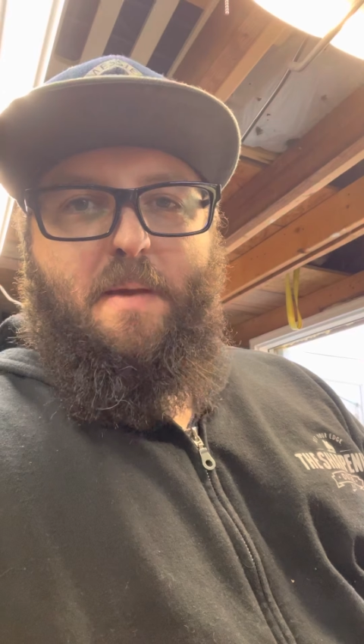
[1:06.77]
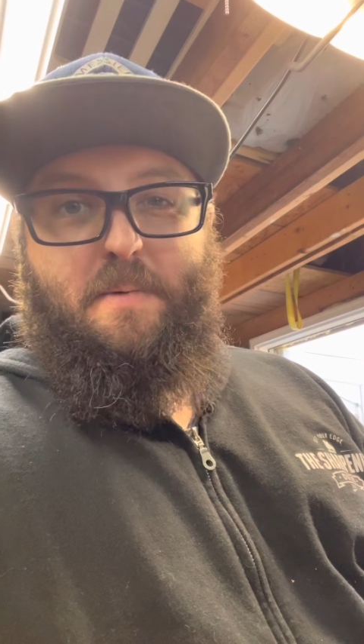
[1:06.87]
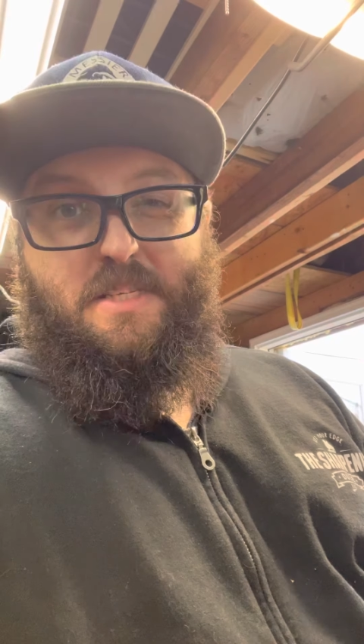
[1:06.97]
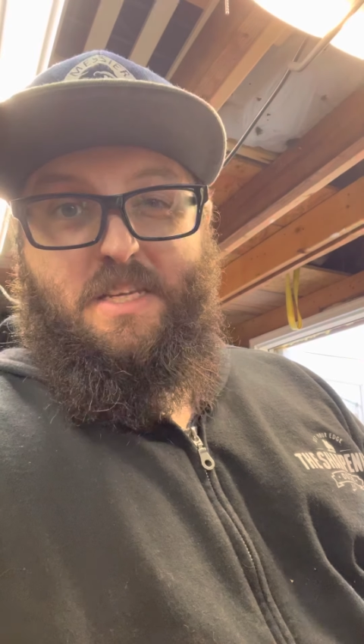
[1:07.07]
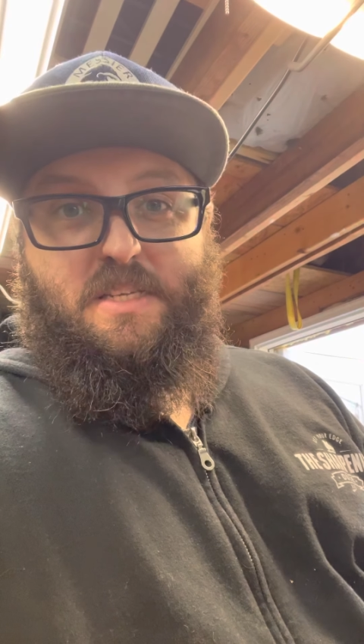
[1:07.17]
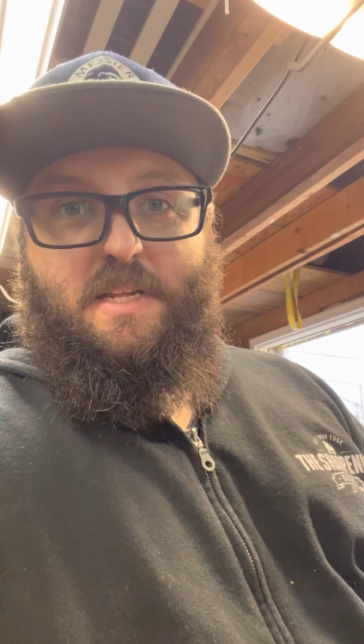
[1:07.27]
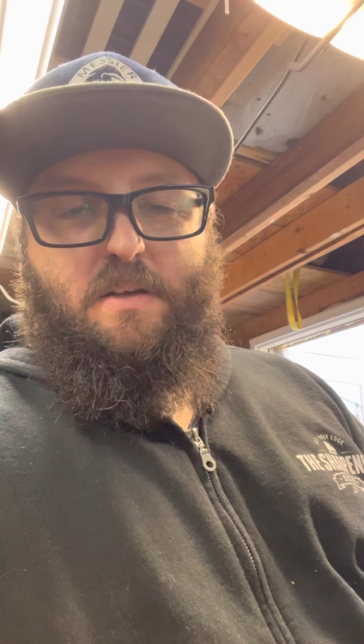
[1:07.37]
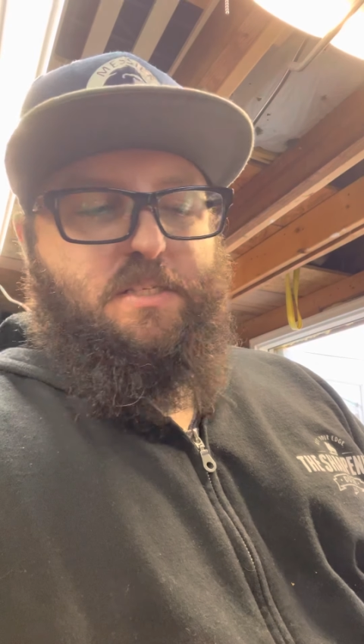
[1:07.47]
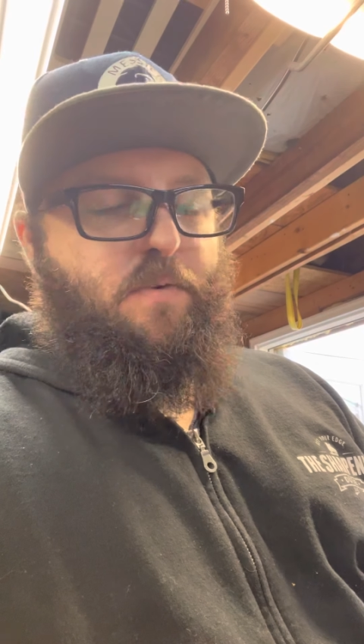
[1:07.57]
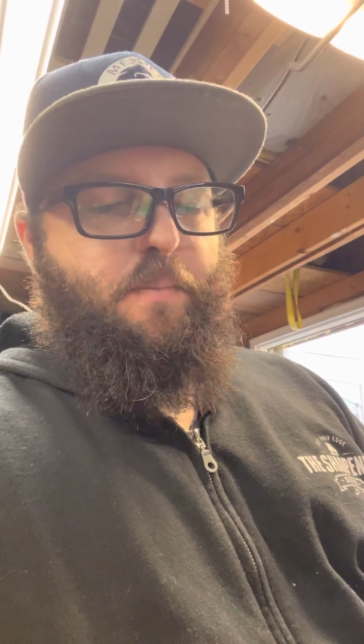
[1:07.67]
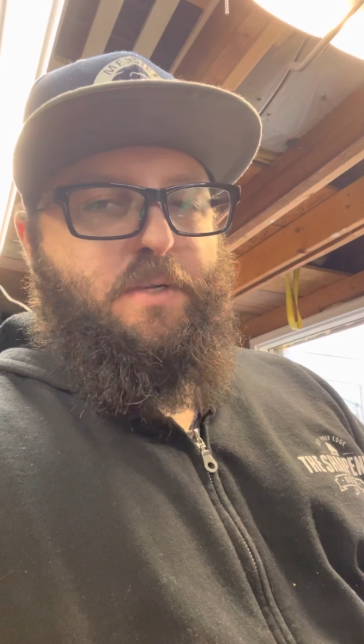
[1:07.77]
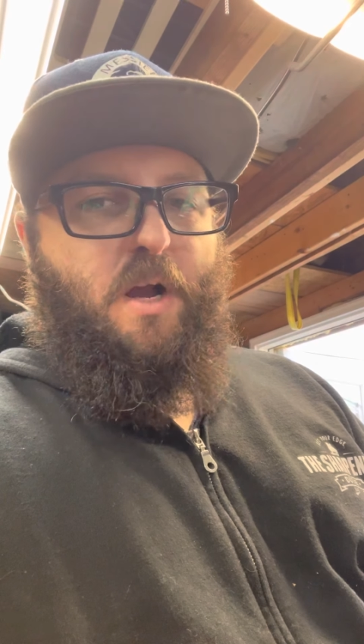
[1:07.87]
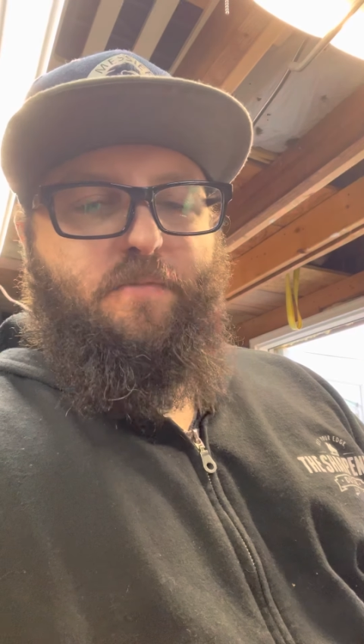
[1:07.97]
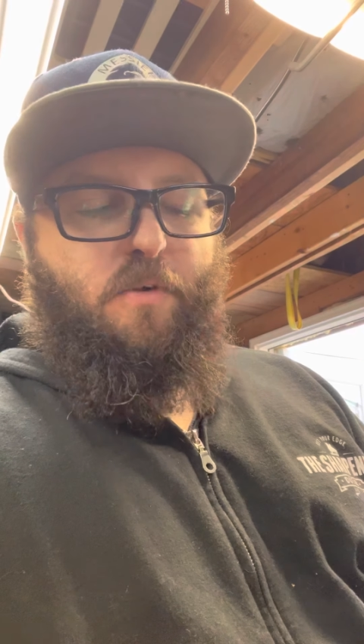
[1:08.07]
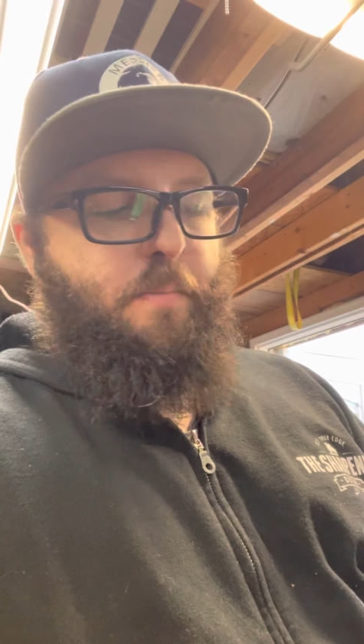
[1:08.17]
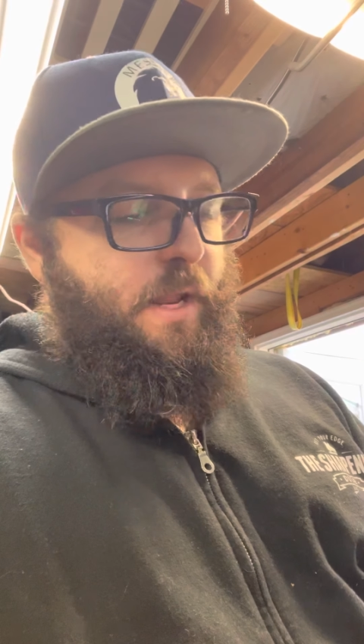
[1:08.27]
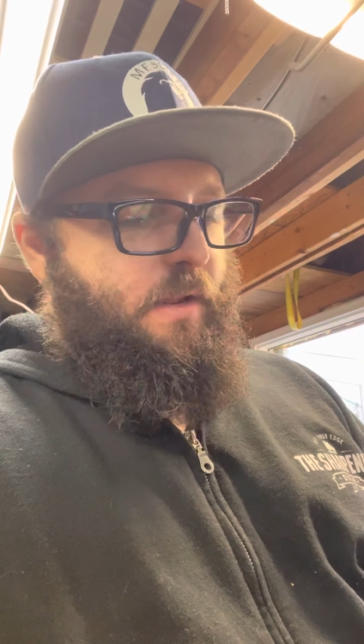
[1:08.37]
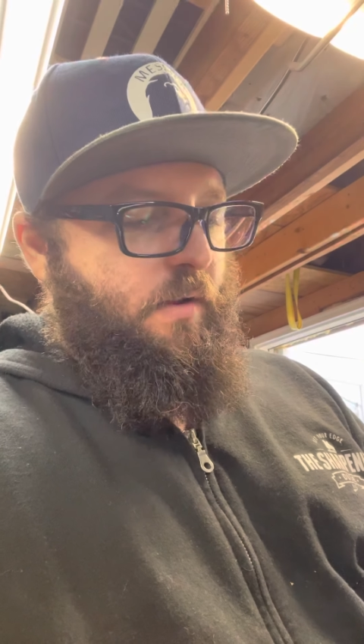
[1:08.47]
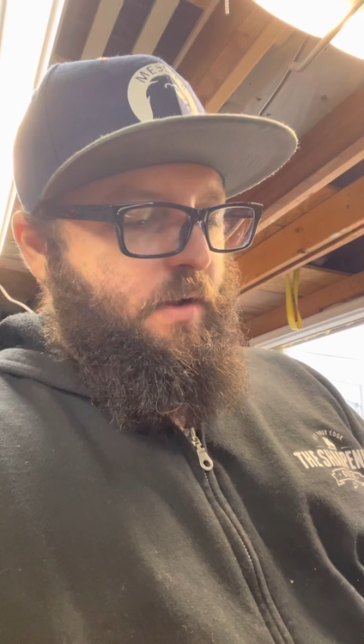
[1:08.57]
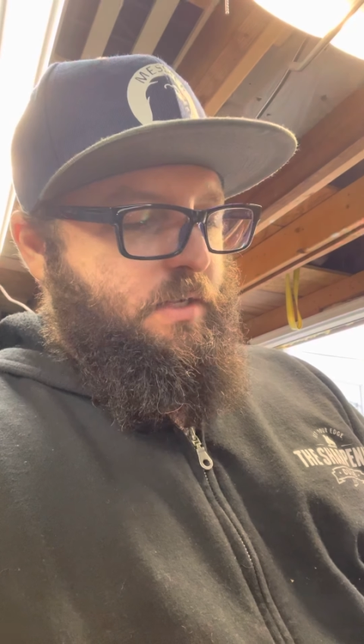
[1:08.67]
maybe 6 now since I've already been talking for a
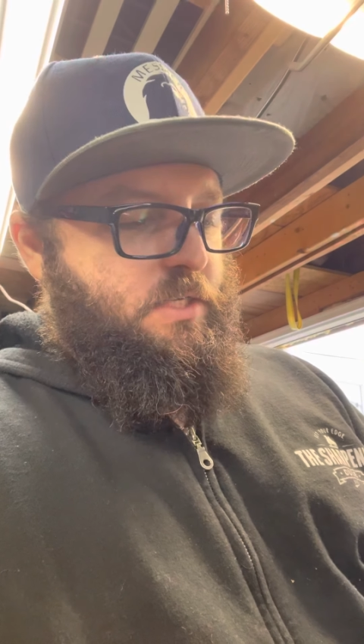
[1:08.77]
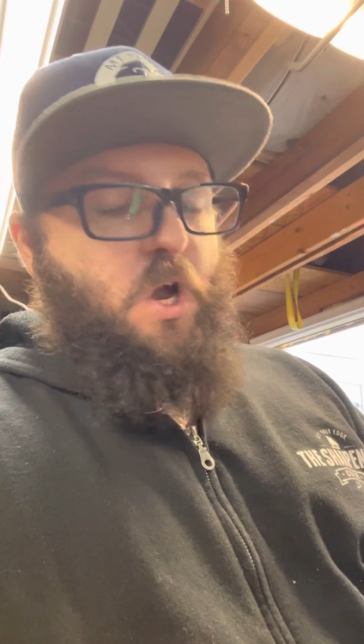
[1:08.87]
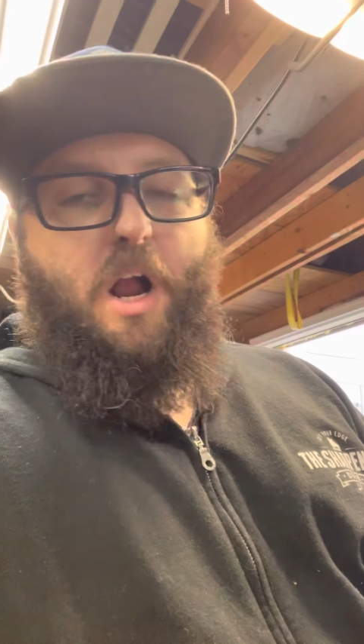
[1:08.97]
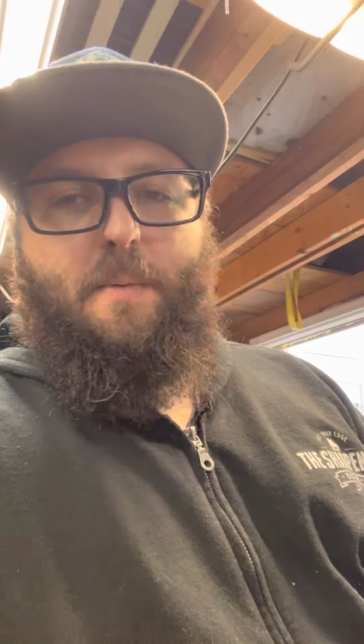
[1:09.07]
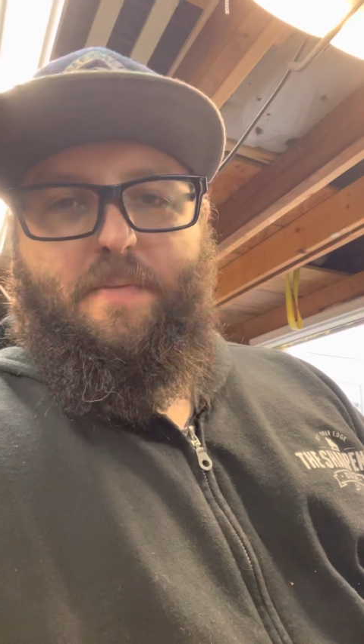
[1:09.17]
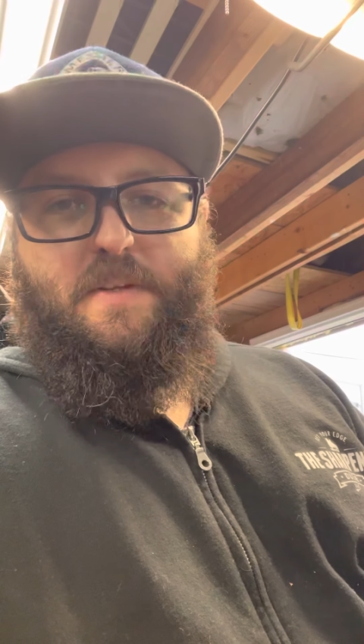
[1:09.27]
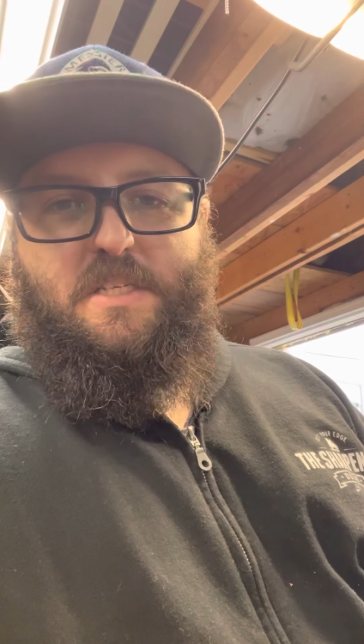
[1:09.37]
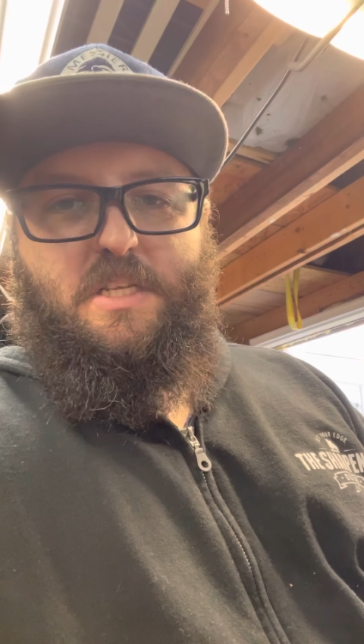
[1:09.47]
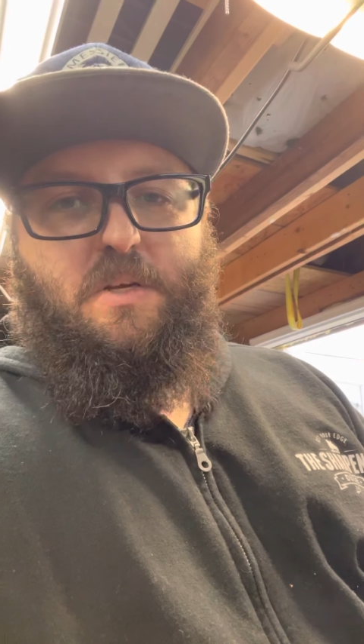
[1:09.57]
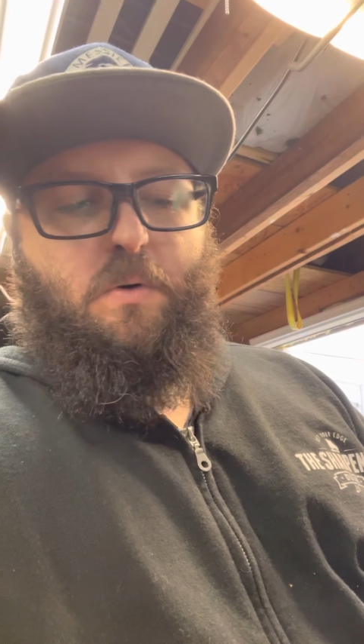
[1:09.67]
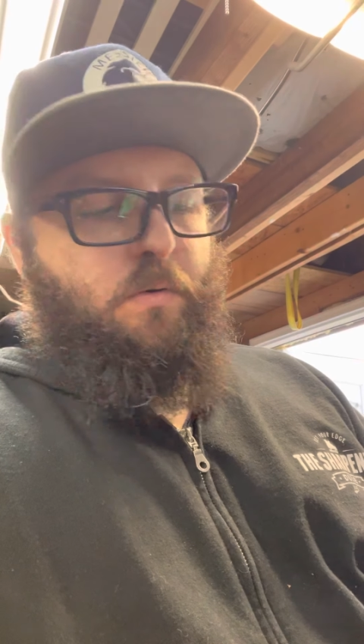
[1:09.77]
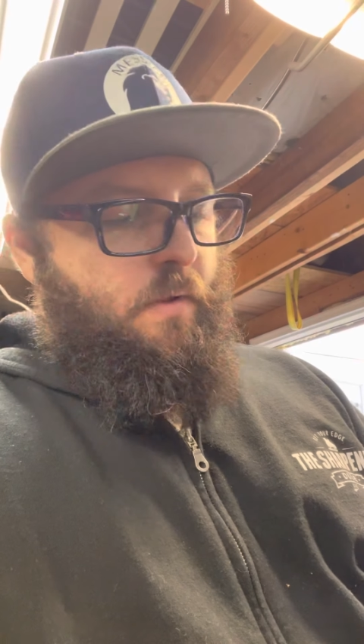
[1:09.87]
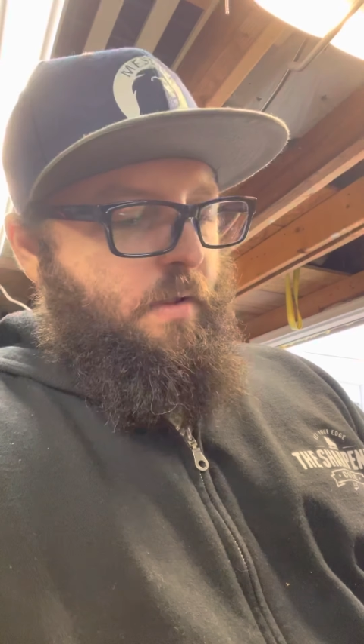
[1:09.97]
minute, talk about the steel.